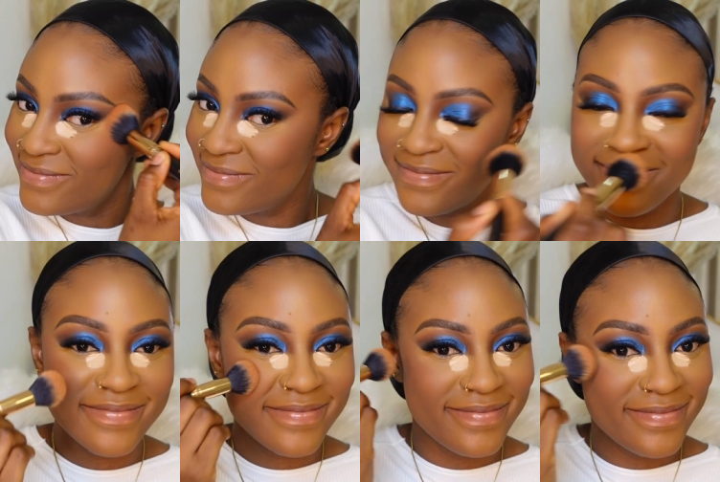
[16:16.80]
This
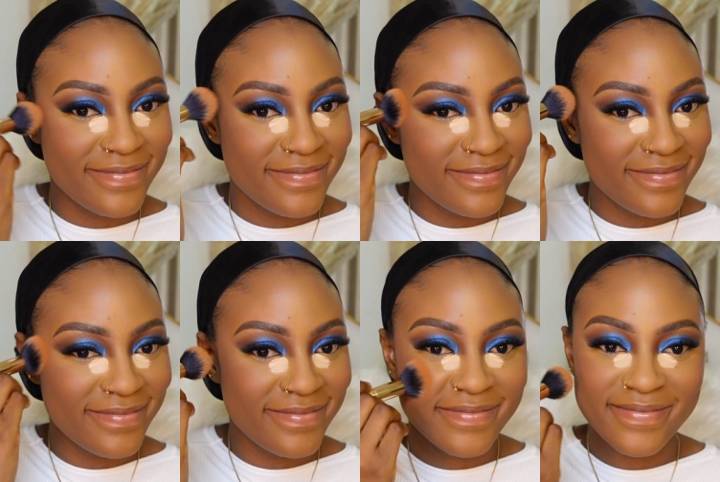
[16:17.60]
brings everything
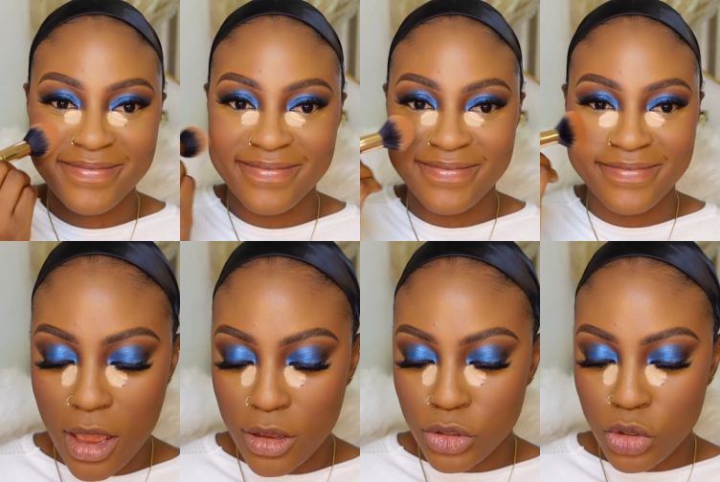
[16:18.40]
together.
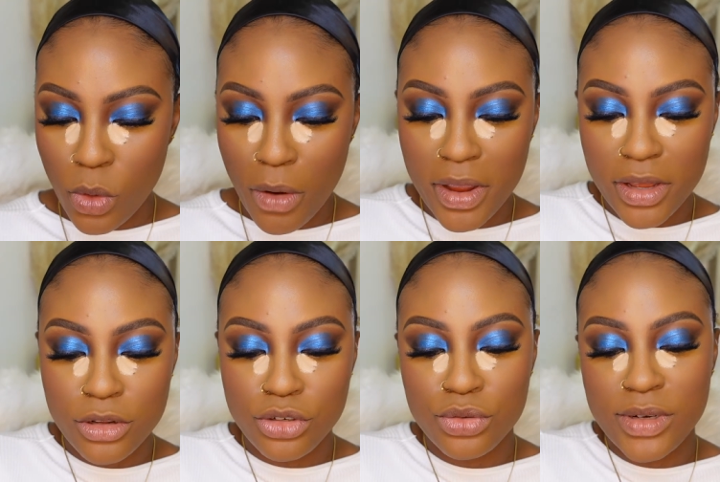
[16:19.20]
So what we're
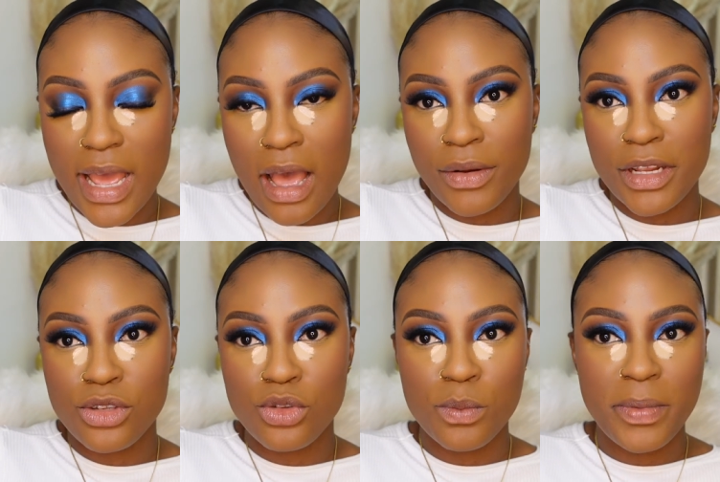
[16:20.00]
gonna do now
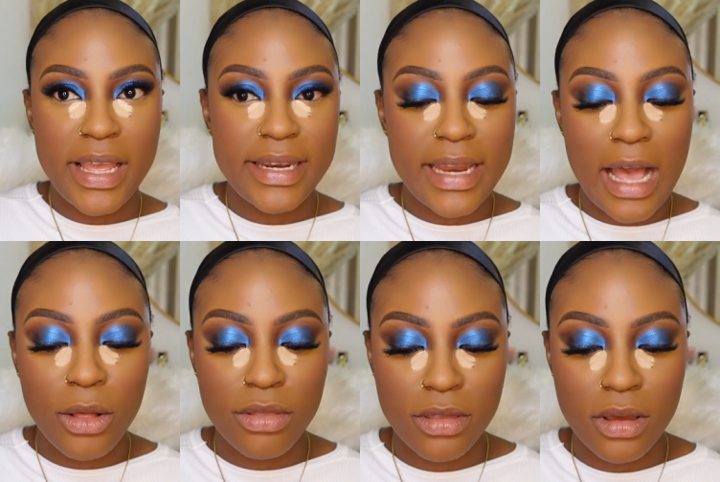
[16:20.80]
is to blend
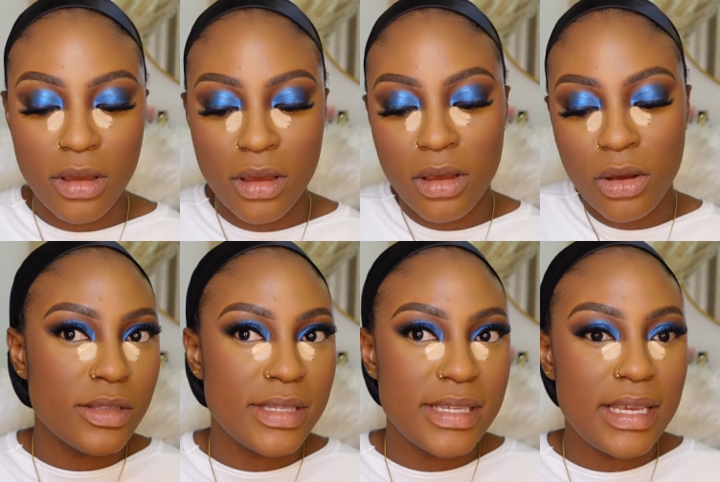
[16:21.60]
out the
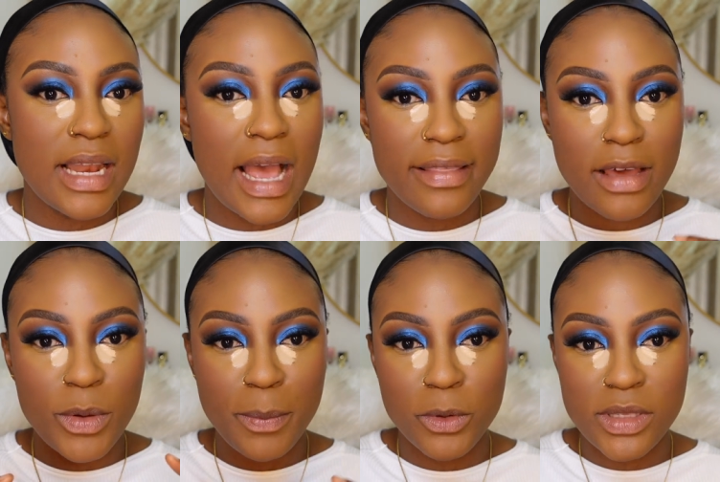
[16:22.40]
concealer that
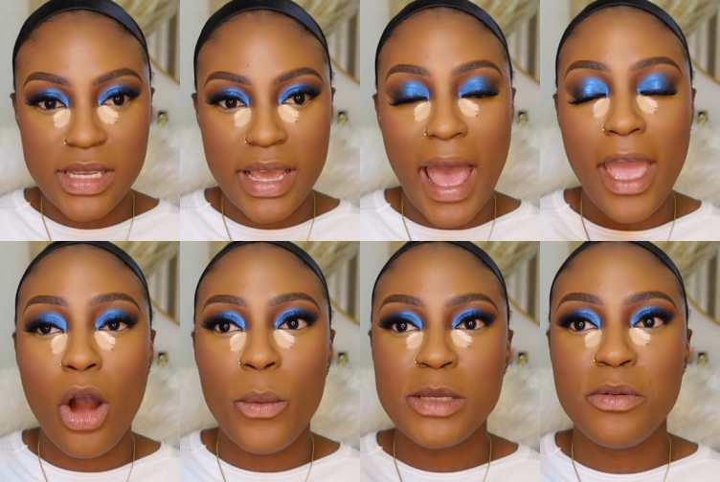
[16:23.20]
we put here. I
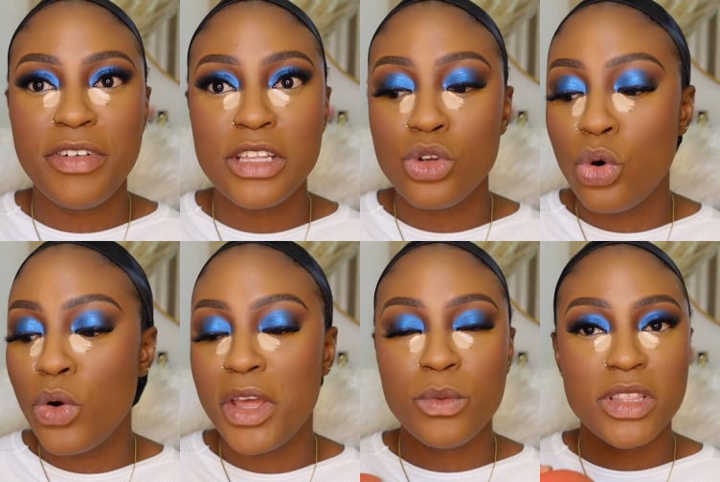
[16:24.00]
always prefer to
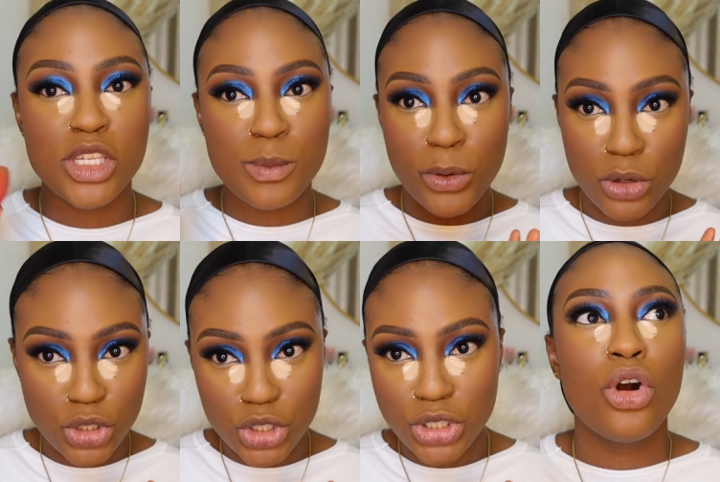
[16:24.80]
go in with a
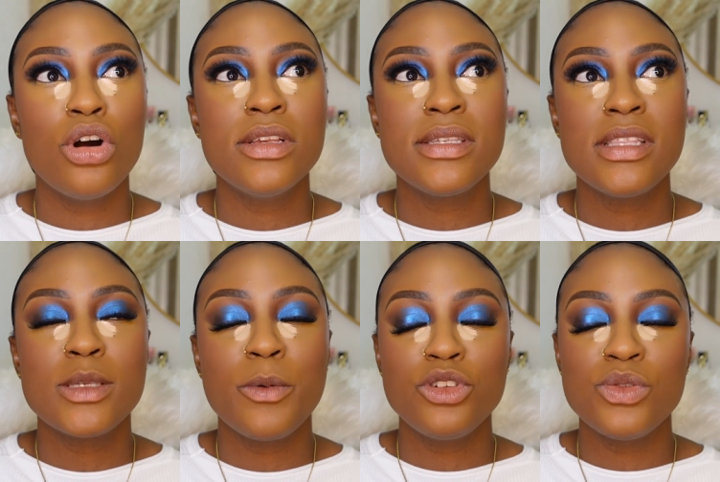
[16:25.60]
sponge because the
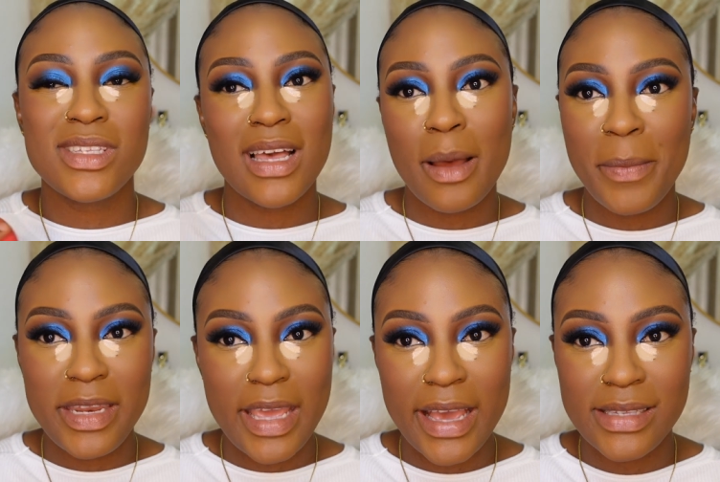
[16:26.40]
sponge will suck up
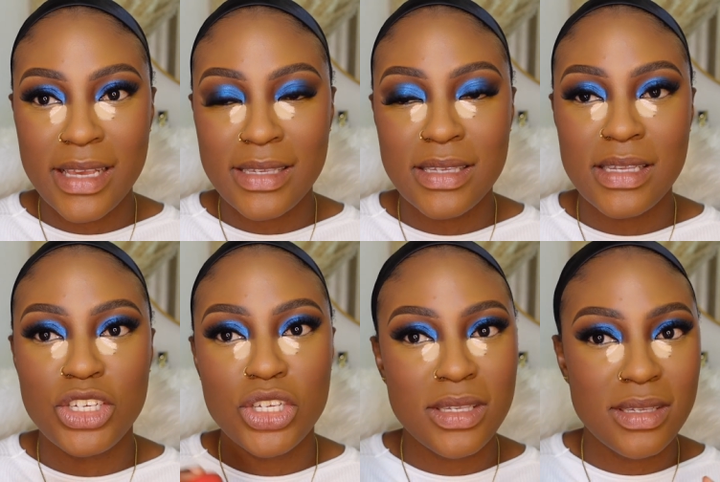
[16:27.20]
any excesses
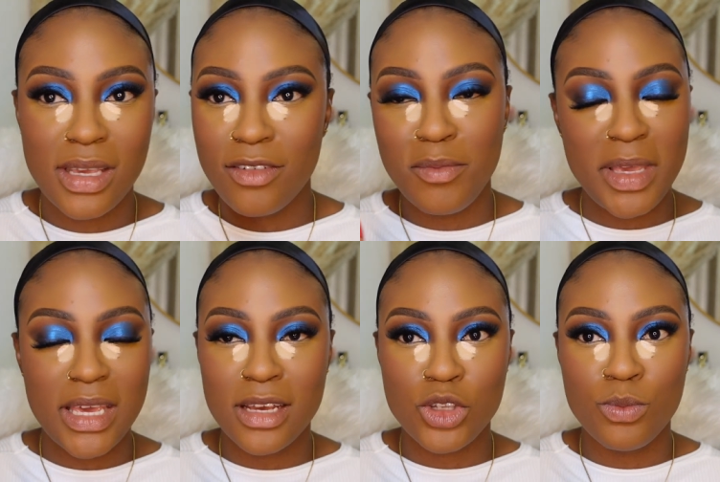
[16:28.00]
and just give
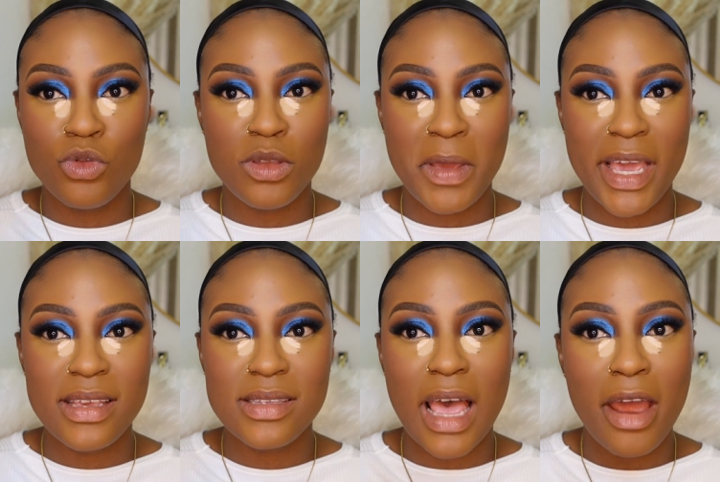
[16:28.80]
me a smooth
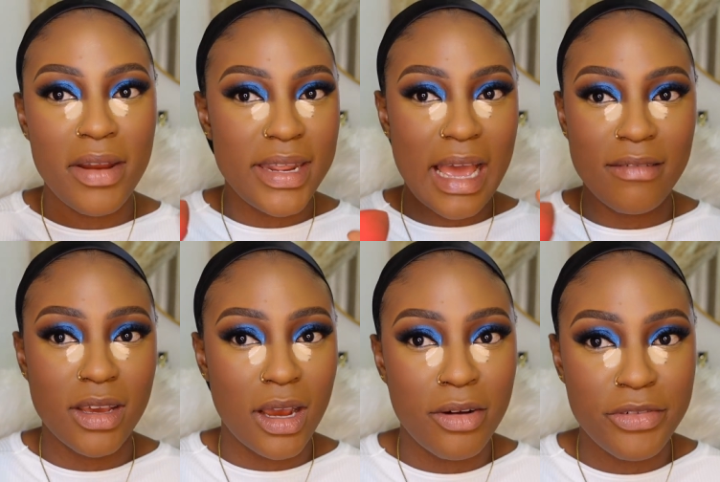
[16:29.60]
base. I already have
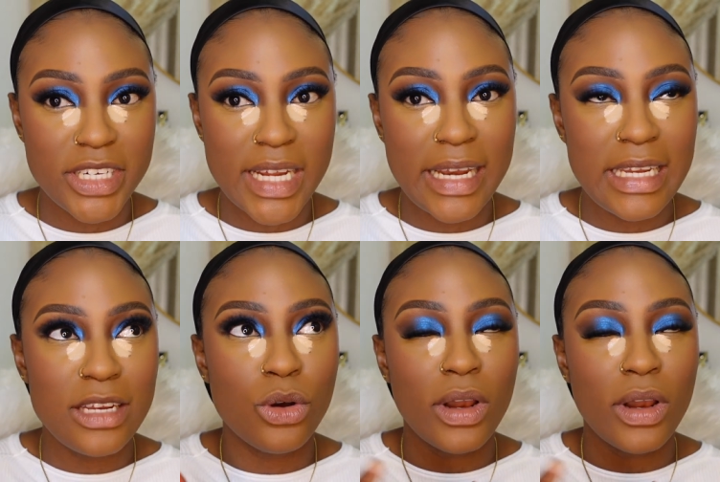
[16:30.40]
the coverage I need.